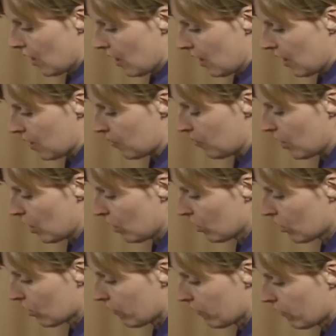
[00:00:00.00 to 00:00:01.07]
is
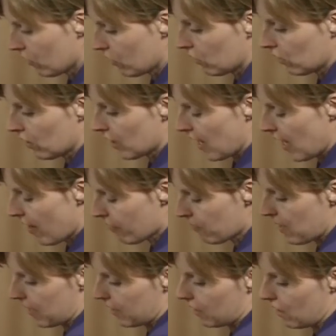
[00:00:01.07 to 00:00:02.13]
beautiful to have
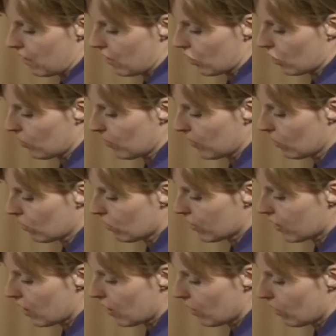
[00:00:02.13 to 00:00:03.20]
massaged, but
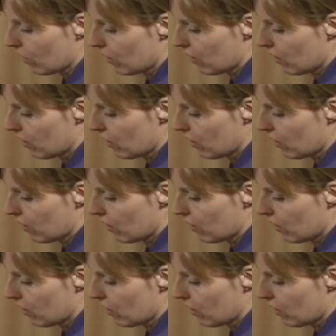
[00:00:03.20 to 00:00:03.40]
also